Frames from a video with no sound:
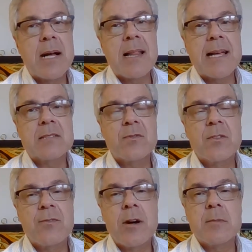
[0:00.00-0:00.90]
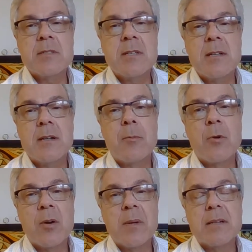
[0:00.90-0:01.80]
ask for a pharmacy
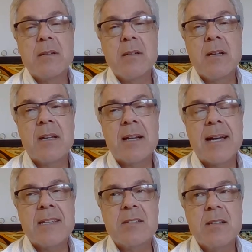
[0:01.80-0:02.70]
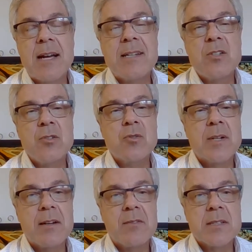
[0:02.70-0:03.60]
appointment, and I do
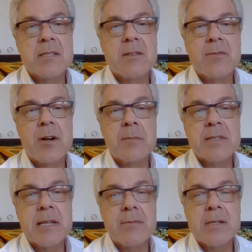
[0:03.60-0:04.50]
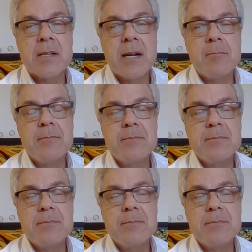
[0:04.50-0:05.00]
try to visit the pharmacy every time.